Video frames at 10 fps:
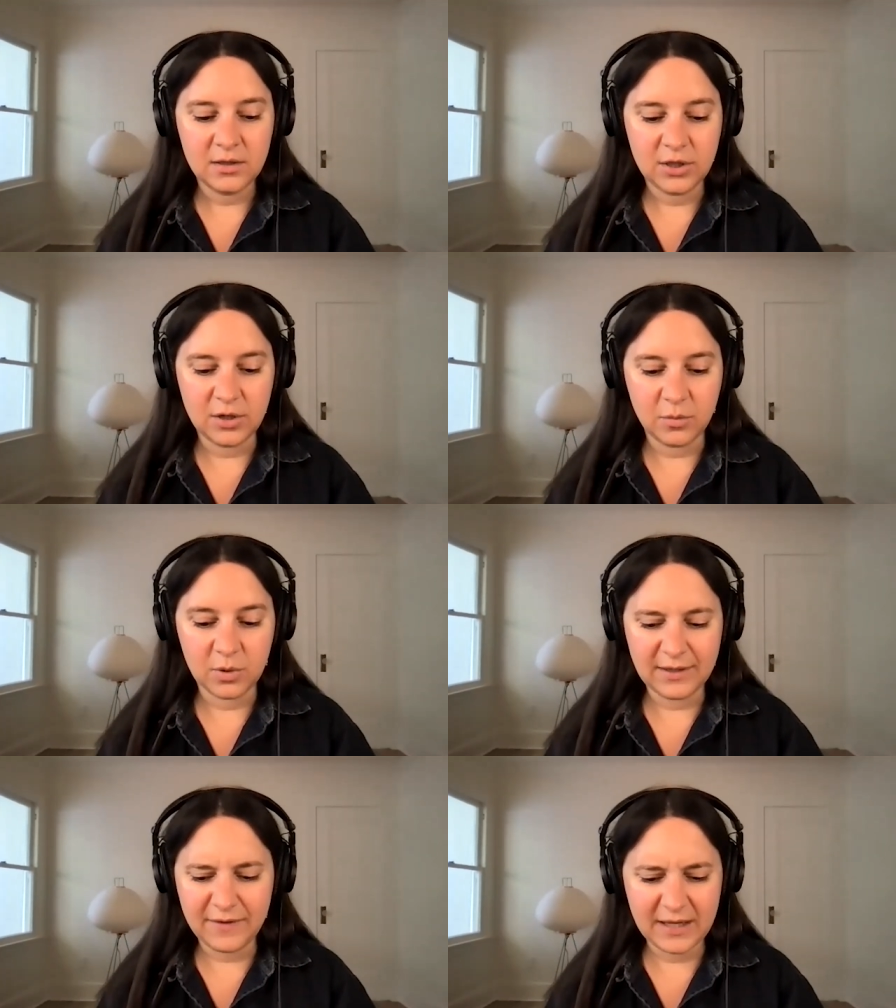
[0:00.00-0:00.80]
you know,
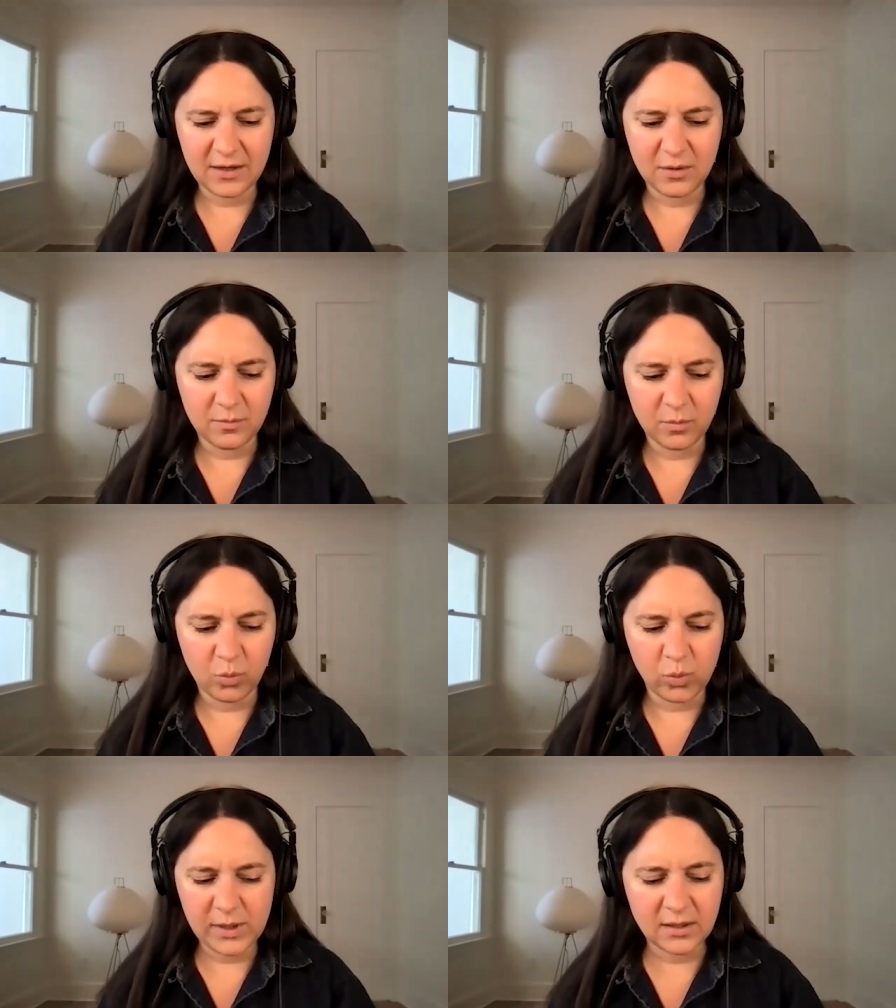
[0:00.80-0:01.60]
we're living in a
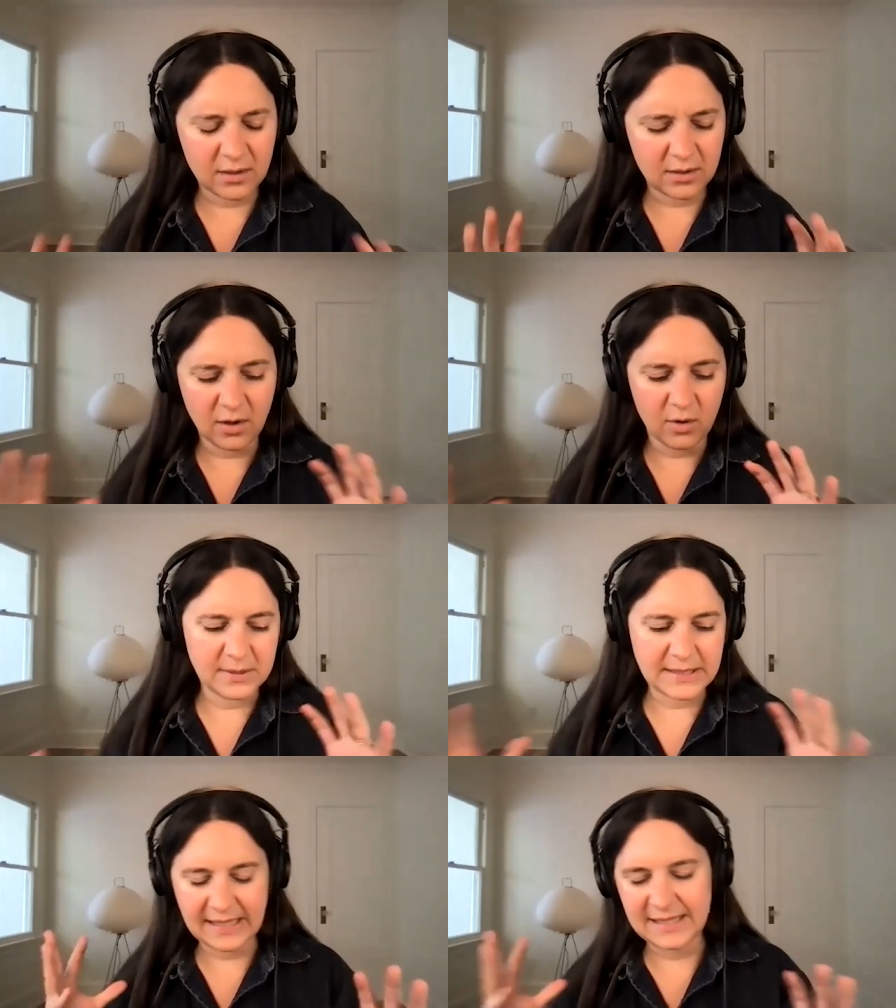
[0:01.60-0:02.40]
weird,
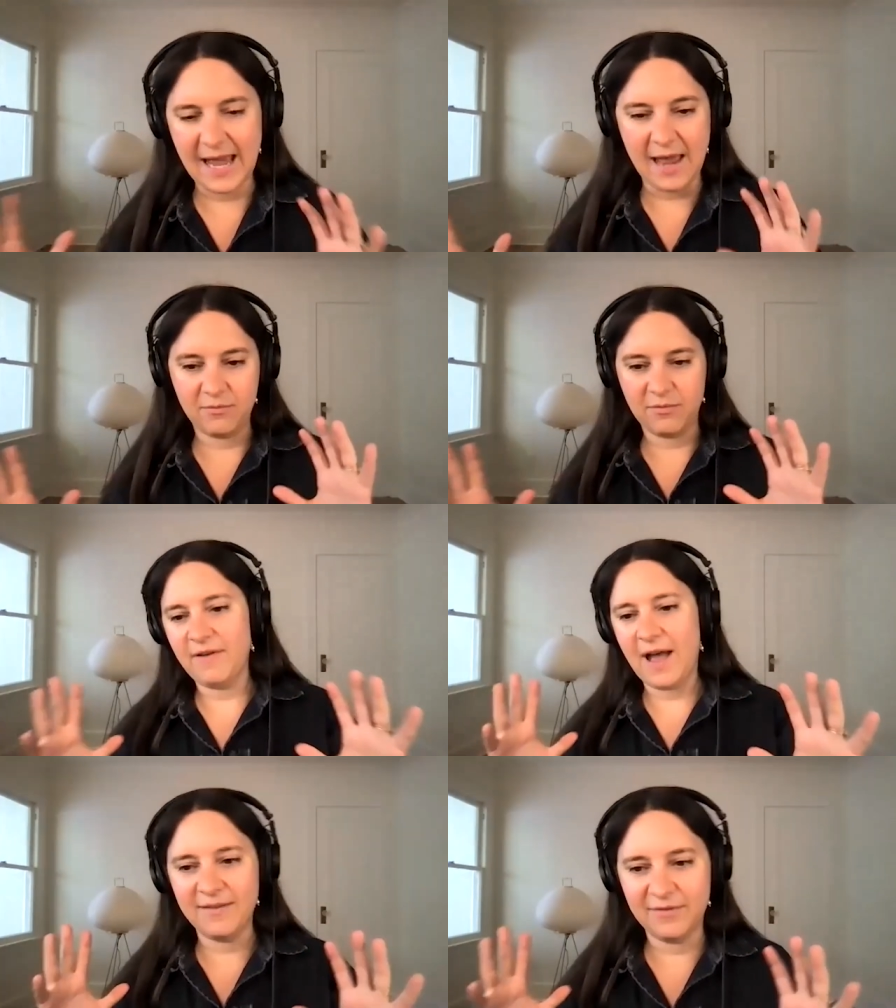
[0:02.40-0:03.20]
almost like tent
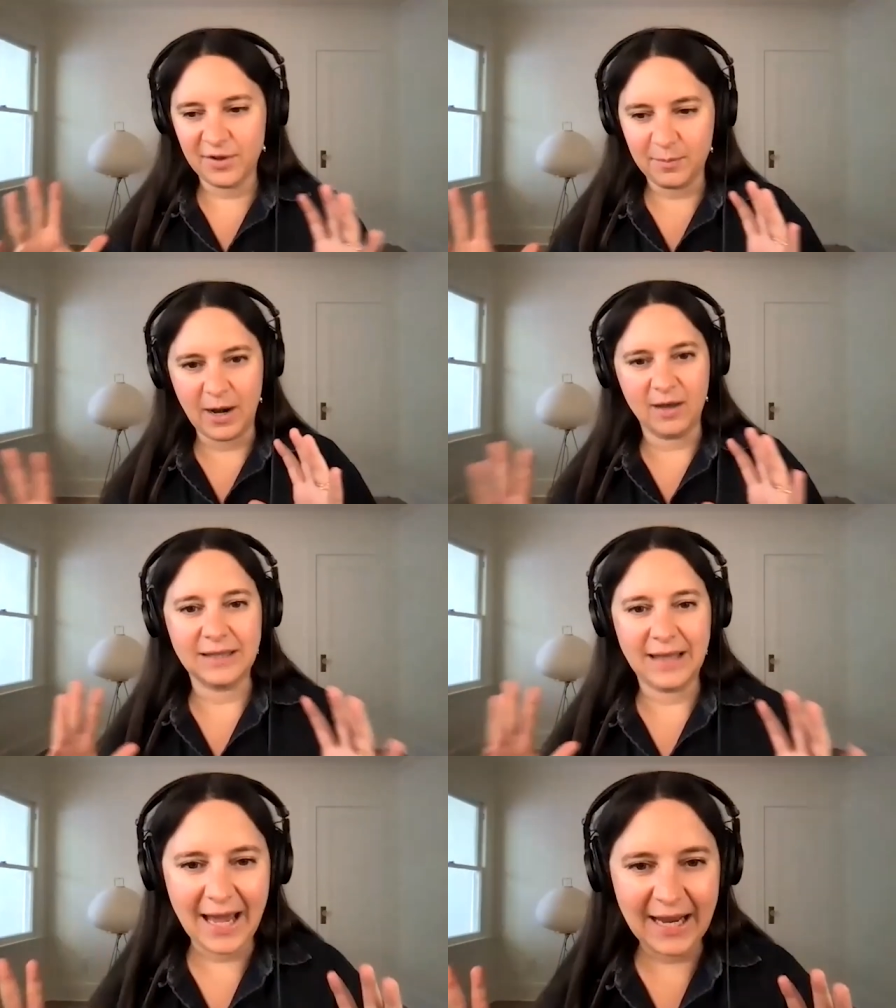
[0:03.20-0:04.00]
revival, but
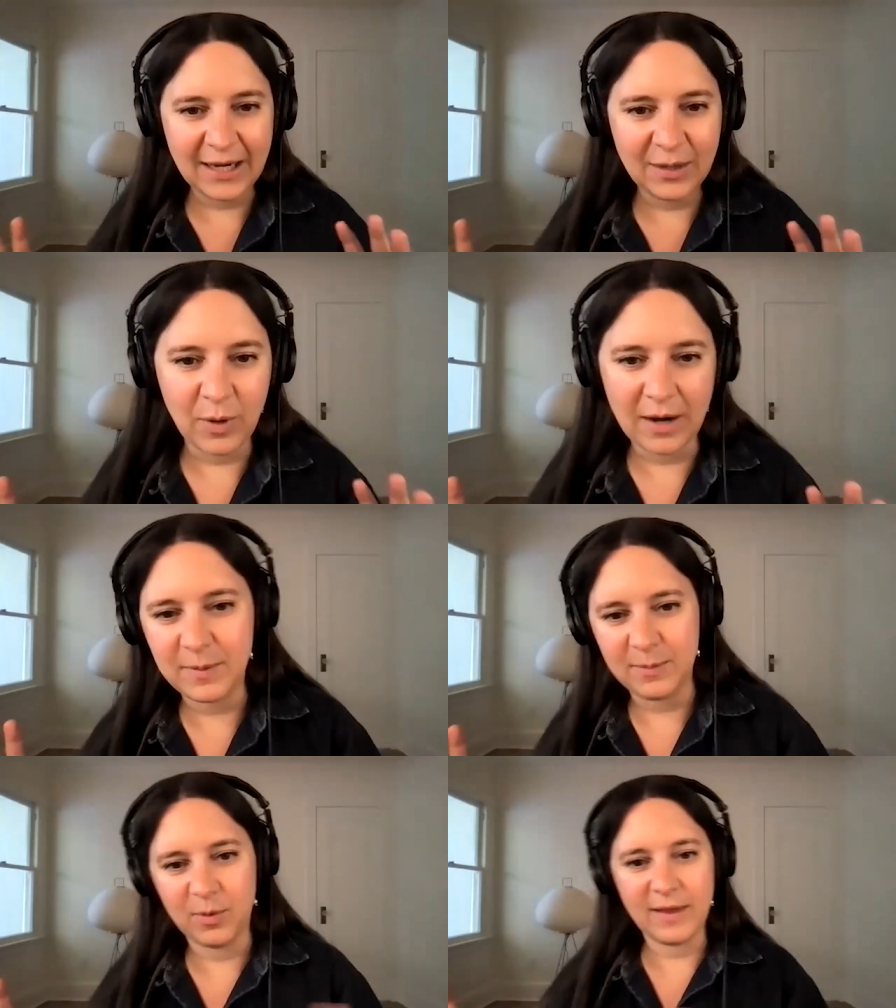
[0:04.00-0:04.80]
online
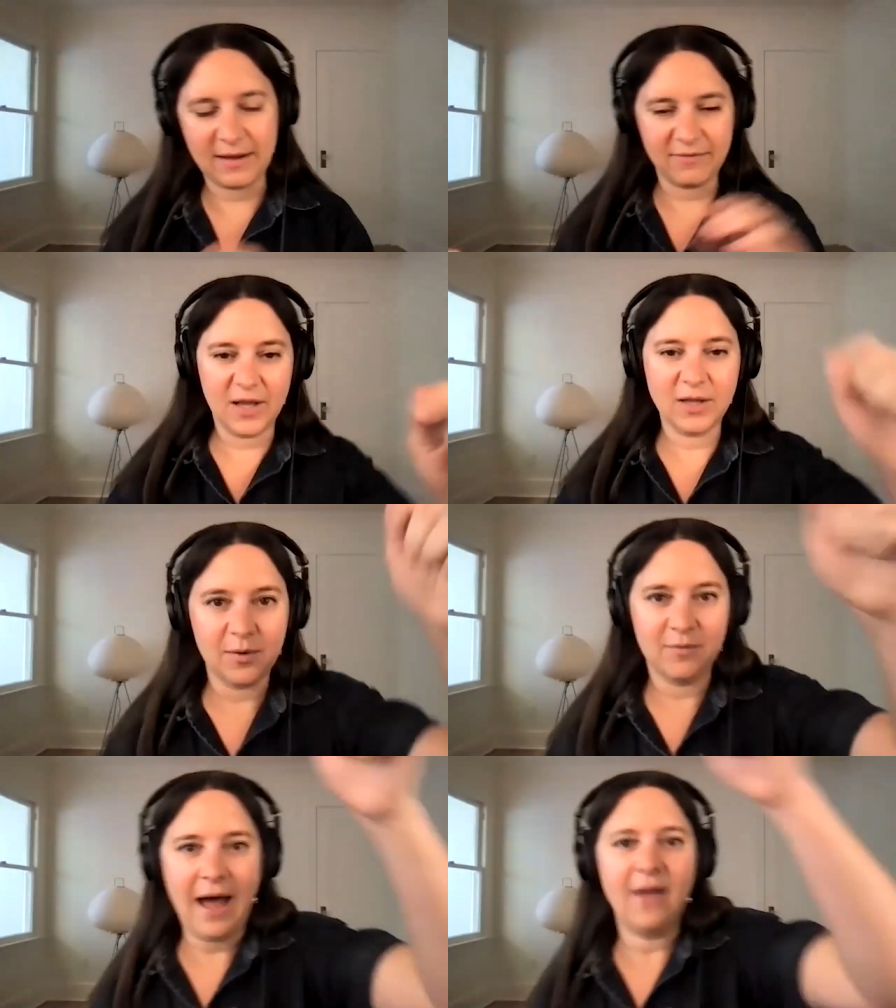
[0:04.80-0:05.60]
where people like
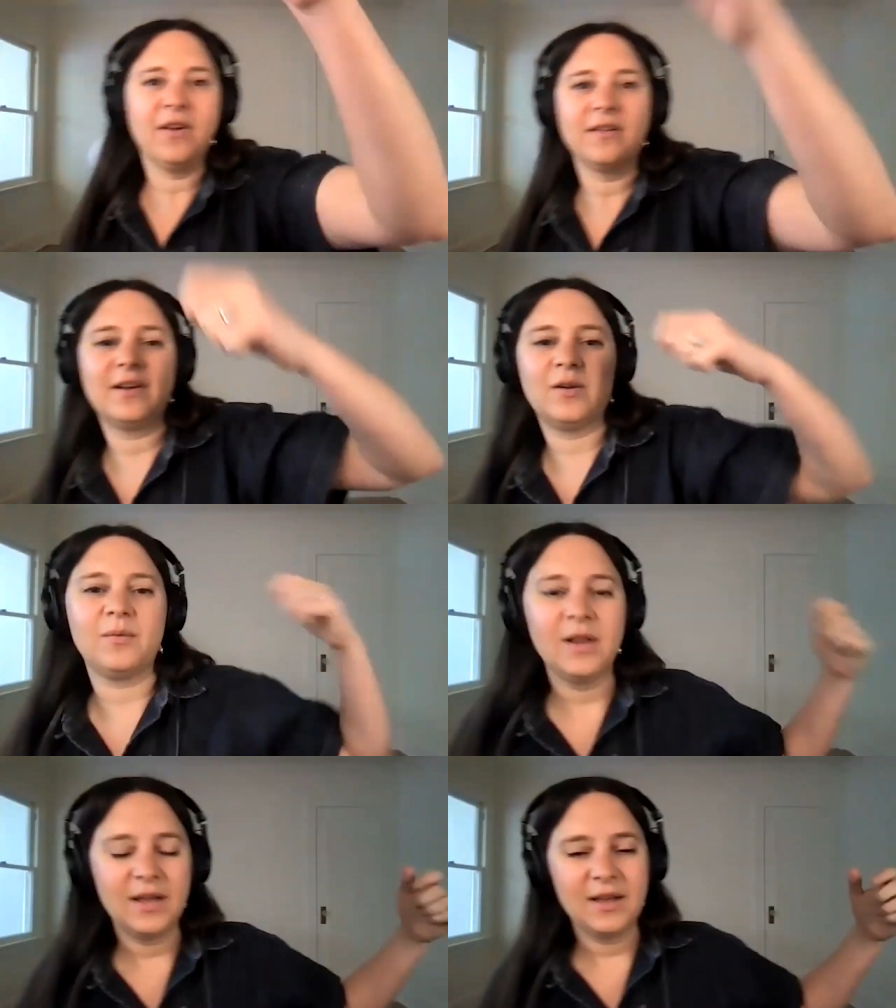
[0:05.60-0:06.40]
follow around their little